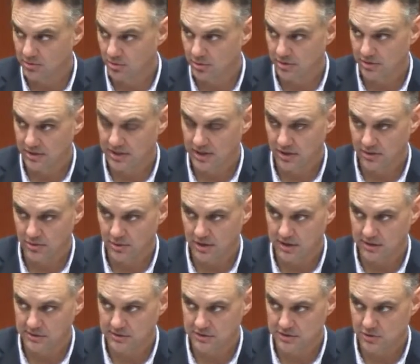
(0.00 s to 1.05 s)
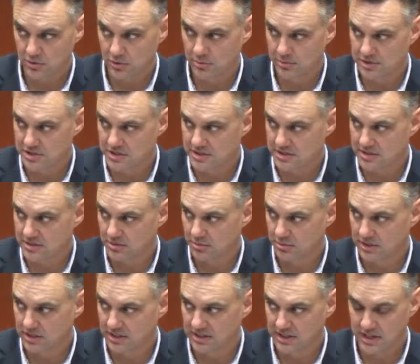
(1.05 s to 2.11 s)
Were there any other errors or omissions that we
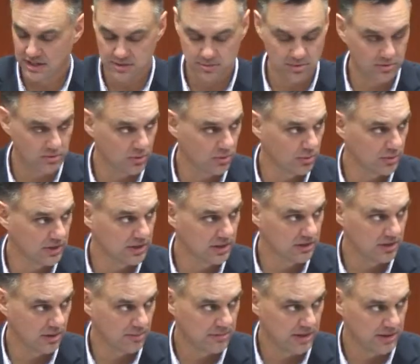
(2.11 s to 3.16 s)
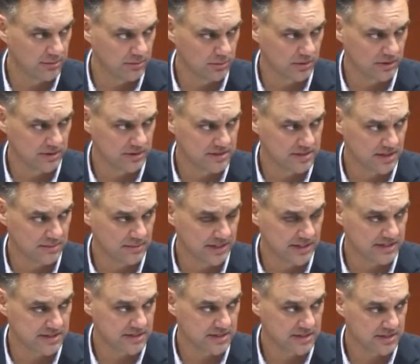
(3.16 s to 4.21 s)
need to catch before we adopt that set of
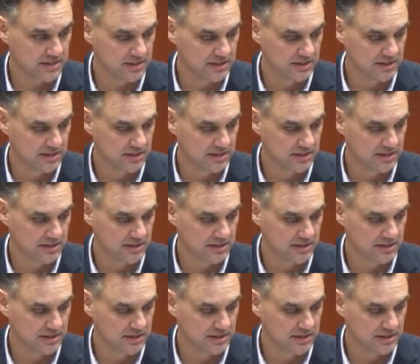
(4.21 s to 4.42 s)
minutes?